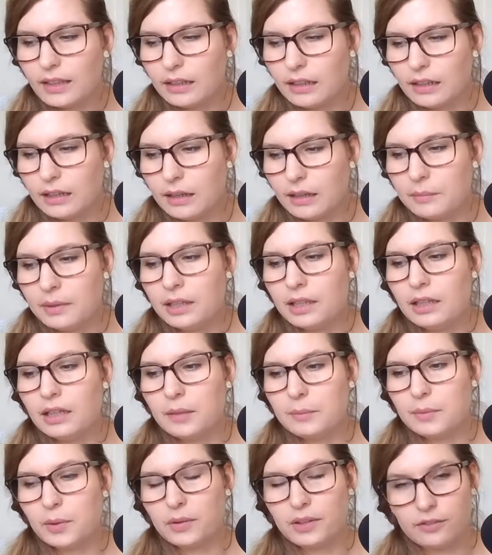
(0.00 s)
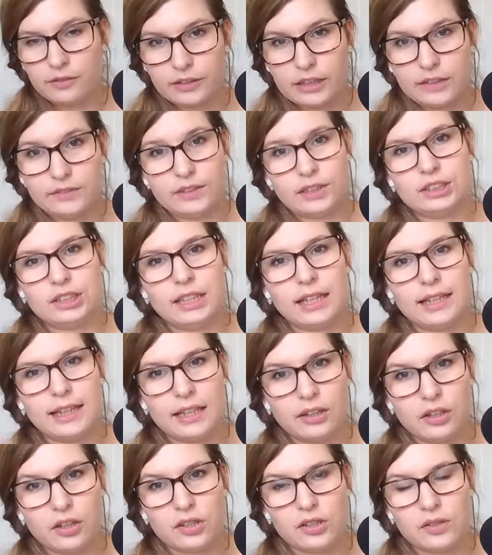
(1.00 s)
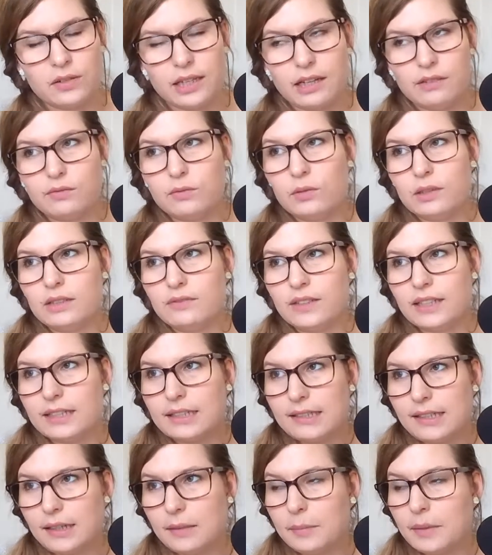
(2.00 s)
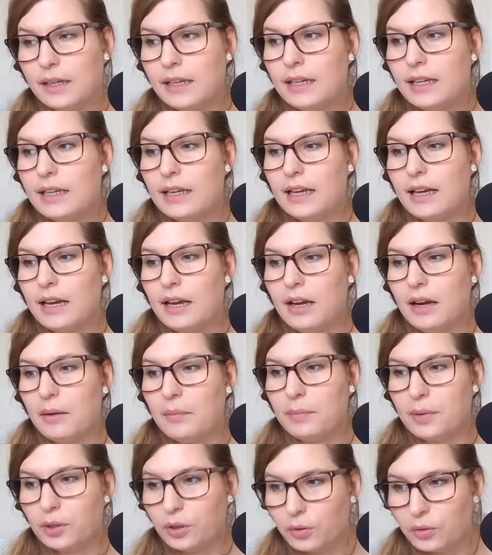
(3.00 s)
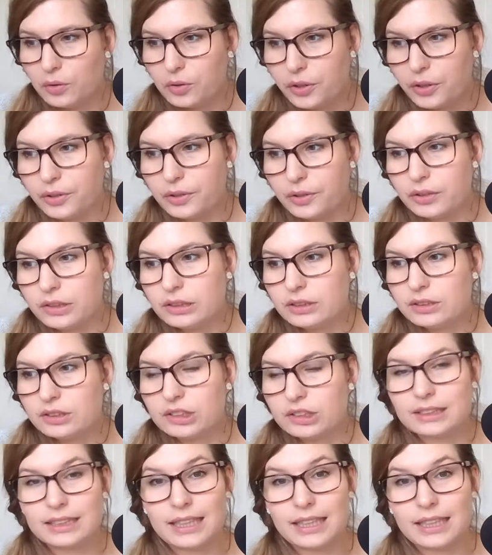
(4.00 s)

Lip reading: But with a free version, I think you can only have one event type. But you could just